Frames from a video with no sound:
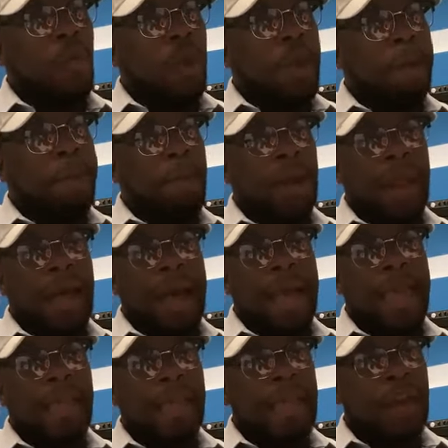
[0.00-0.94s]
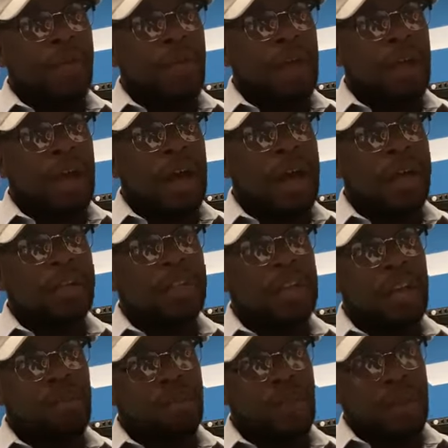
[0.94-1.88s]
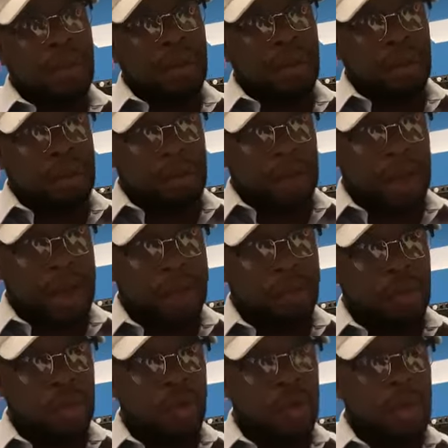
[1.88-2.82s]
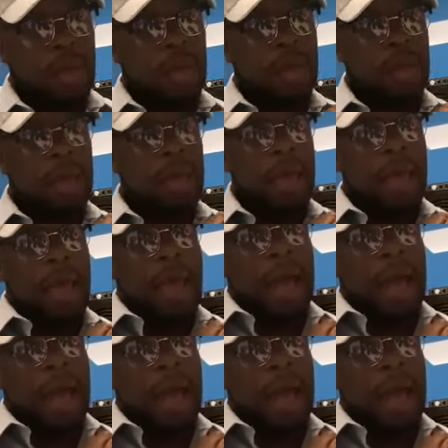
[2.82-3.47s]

we apply in every context. We need to stop doing it.